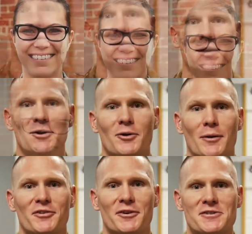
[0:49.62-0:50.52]
Hello,
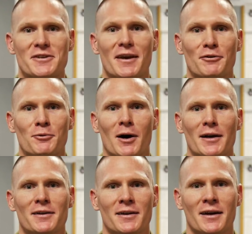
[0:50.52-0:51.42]
I'm Sergeant David
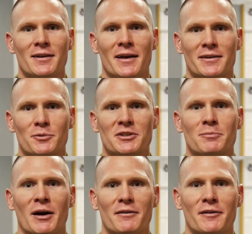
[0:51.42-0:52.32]
Dwight, and I'd like to wish
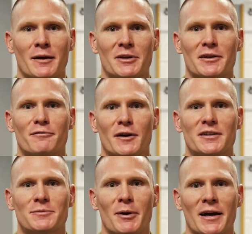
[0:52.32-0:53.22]
my family and
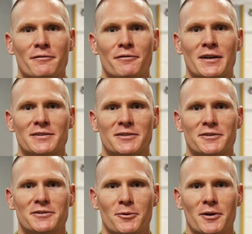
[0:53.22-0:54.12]
friends back in Phoenix,
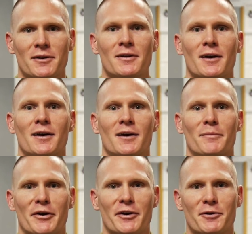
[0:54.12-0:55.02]
Arizona, uh,
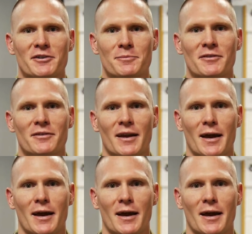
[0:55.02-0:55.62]
Merry Christmas and